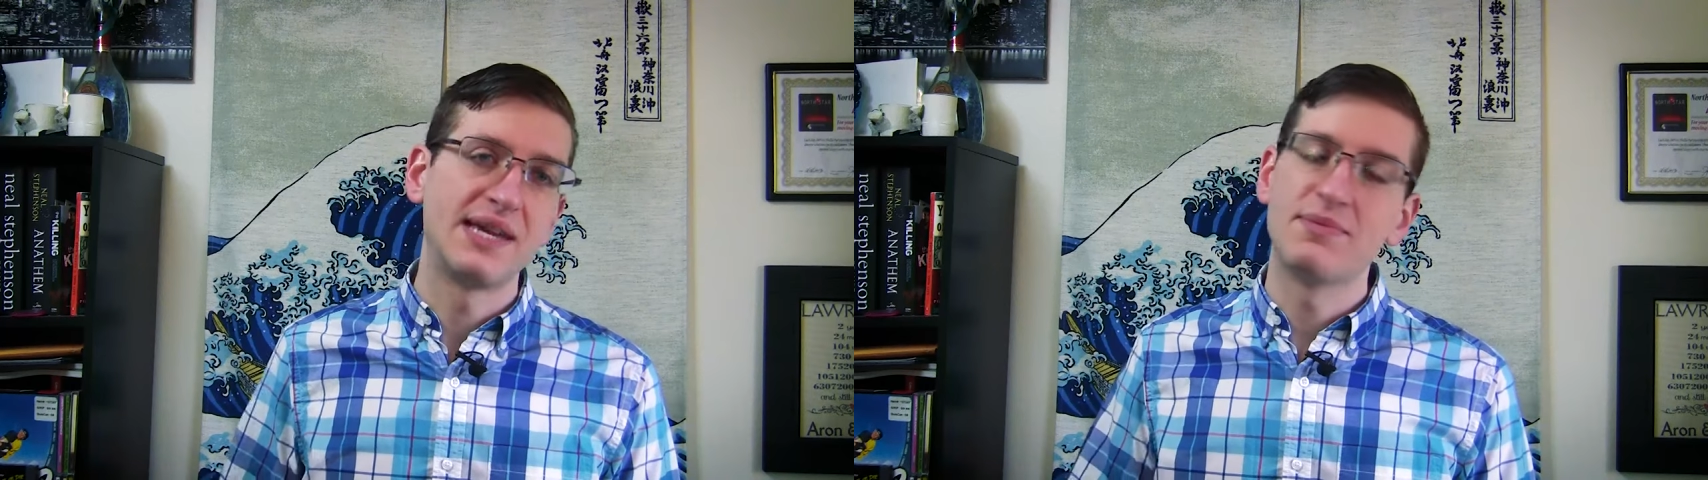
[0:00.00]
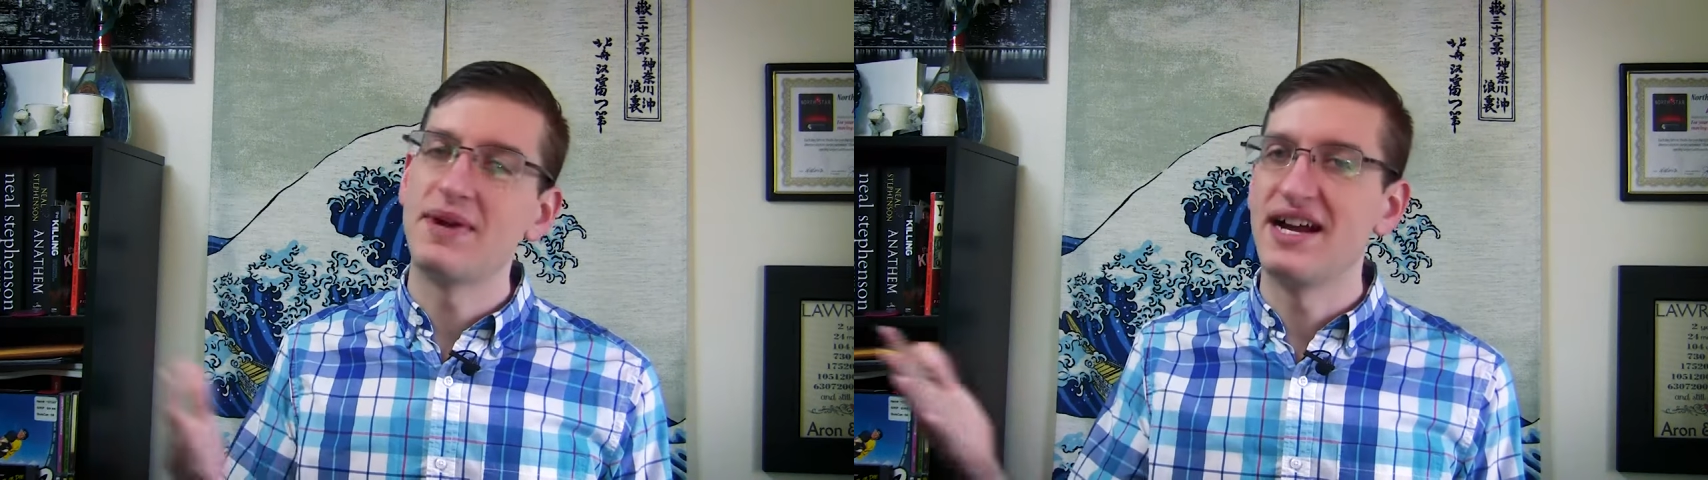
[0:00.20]

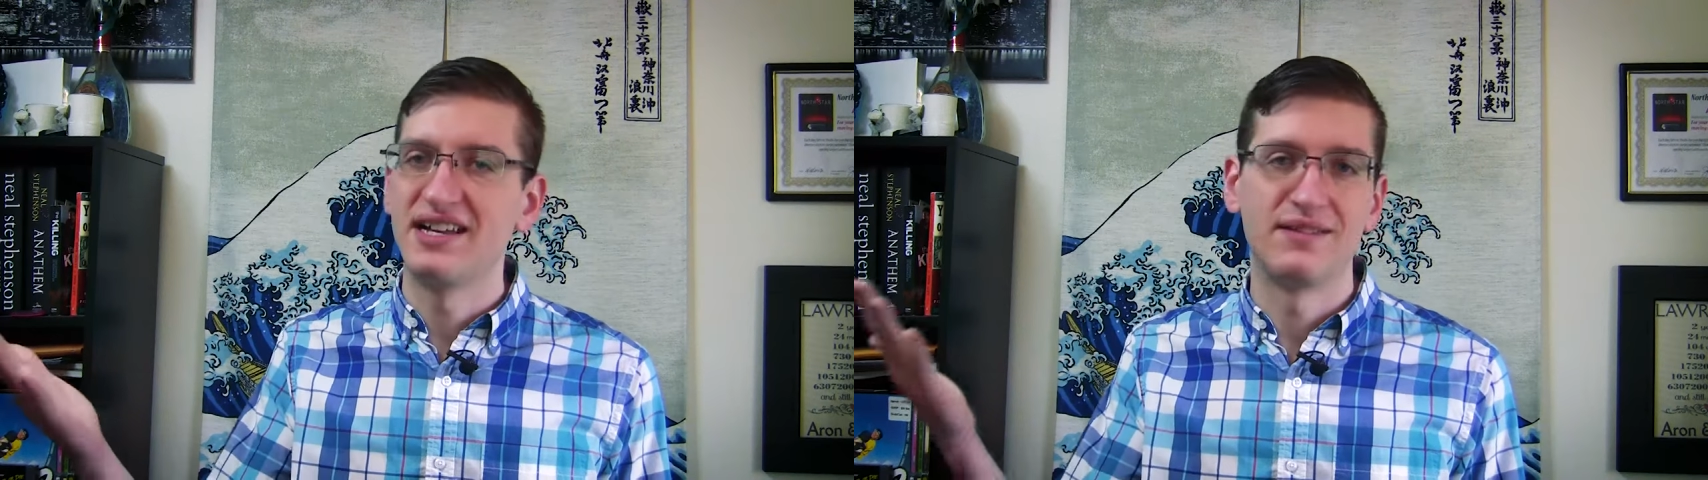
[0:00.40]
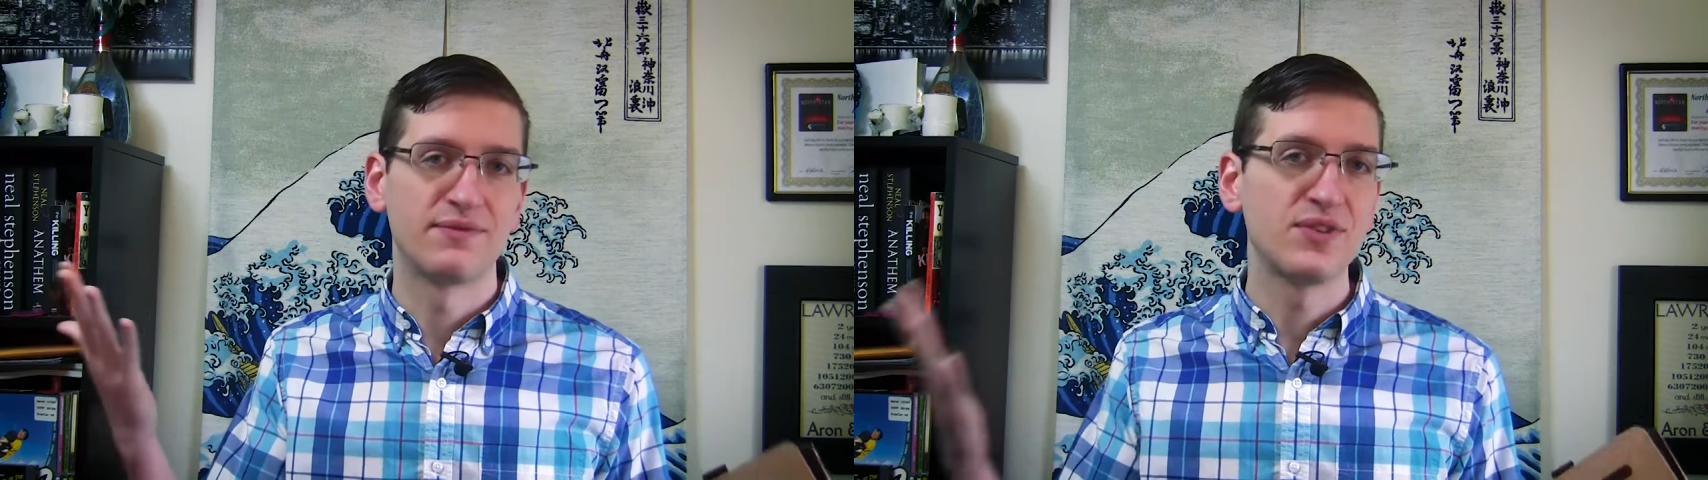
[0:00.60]
Keep in
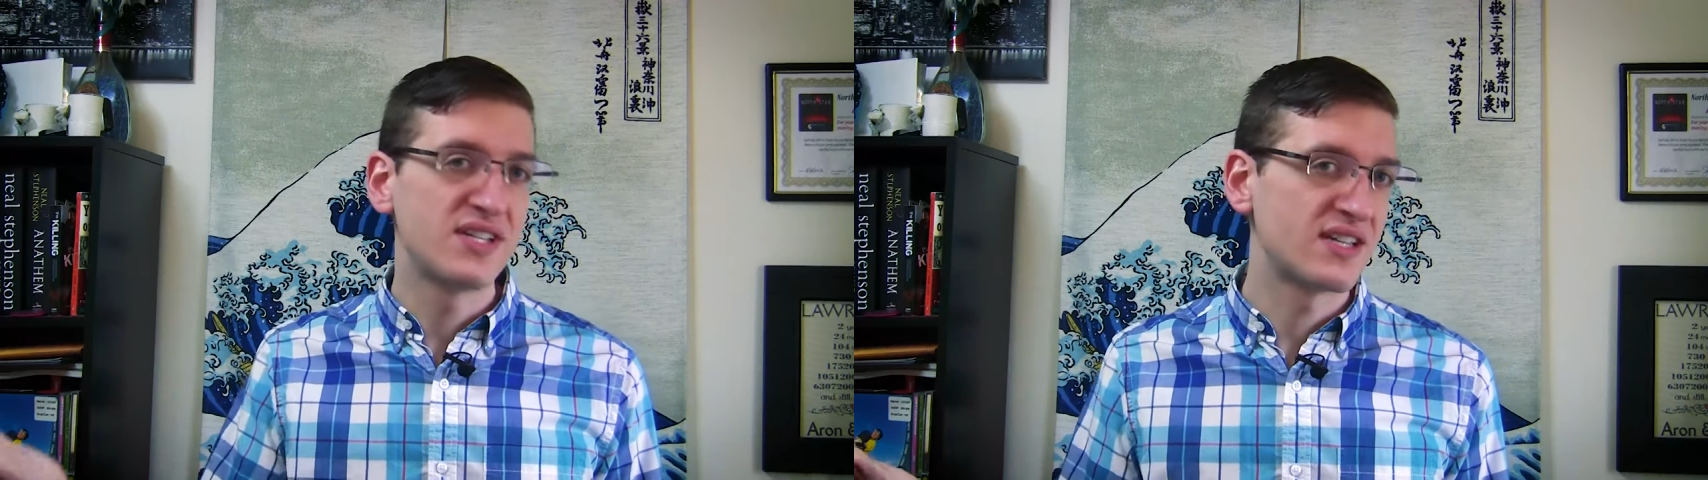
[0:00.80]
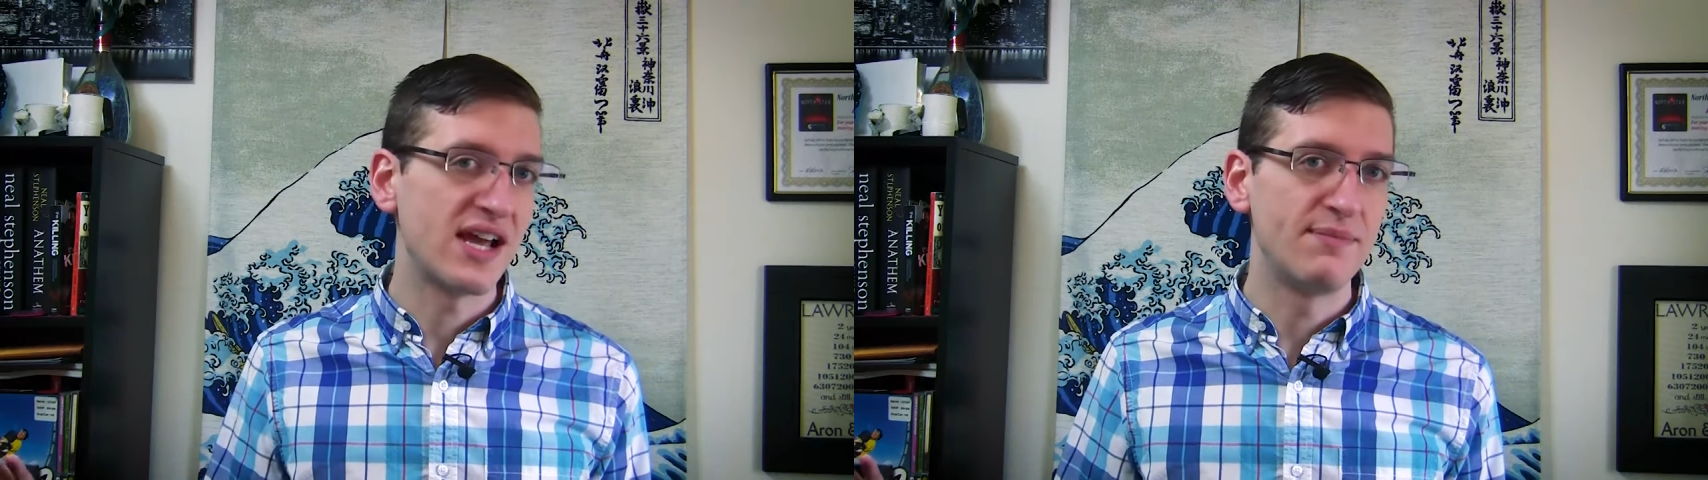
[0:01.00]
mind,
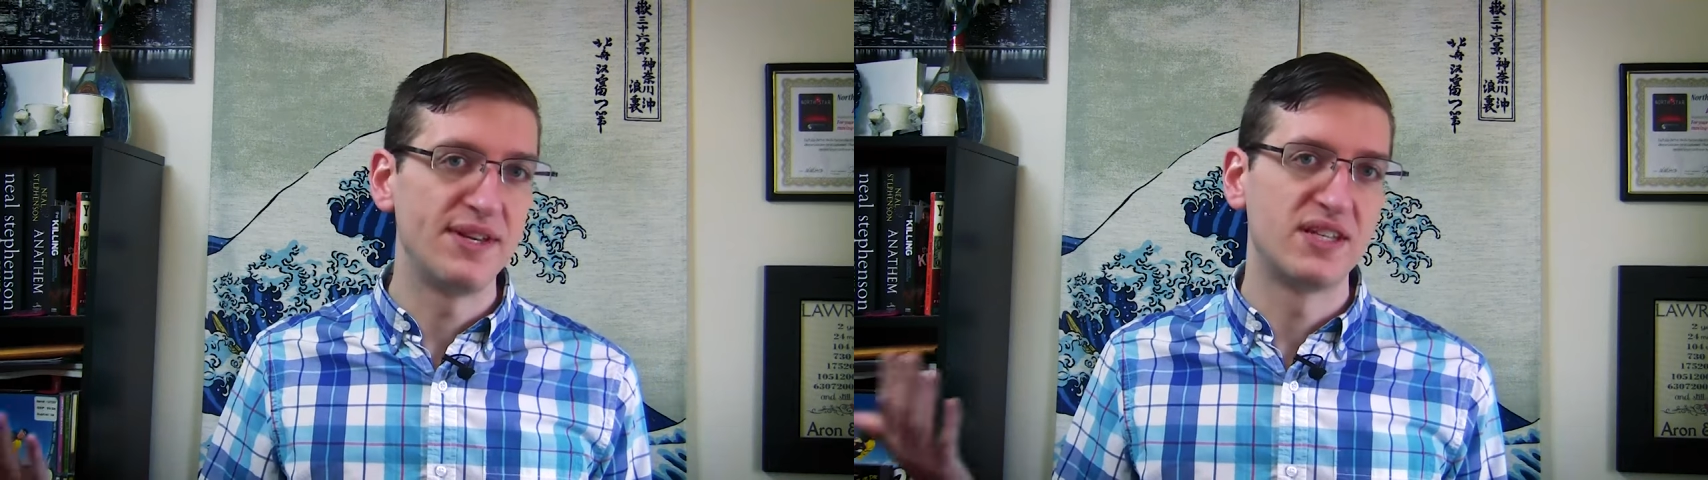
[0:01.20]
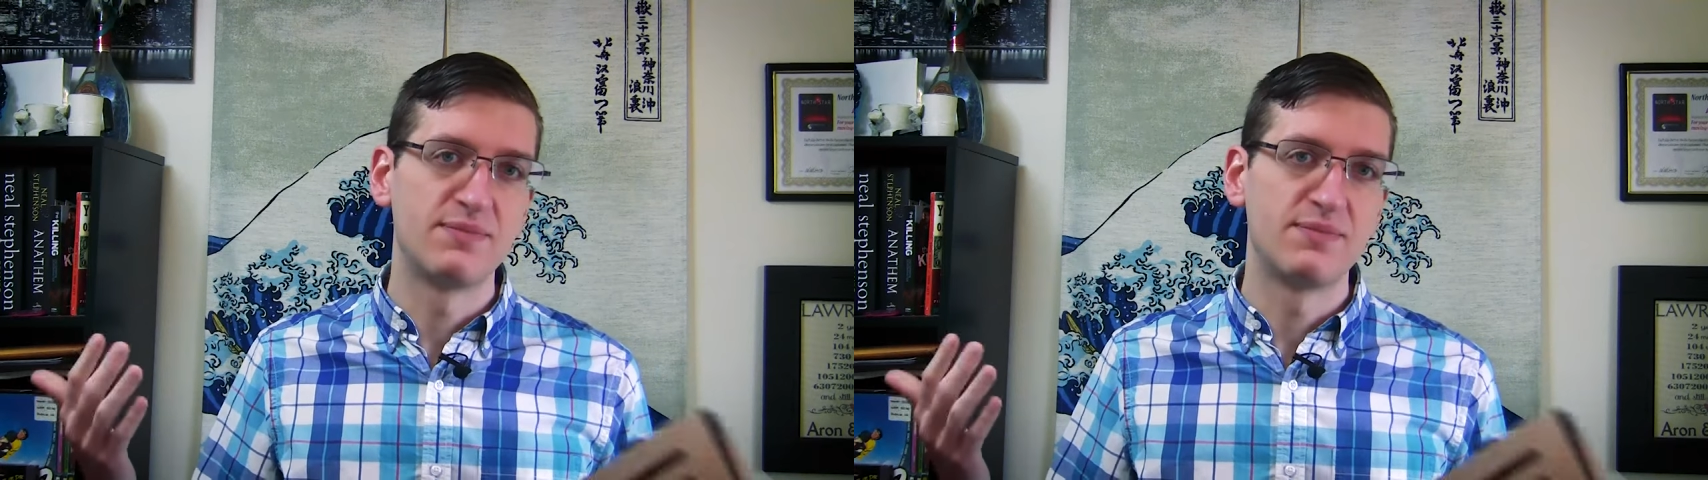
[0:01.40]
freestyle big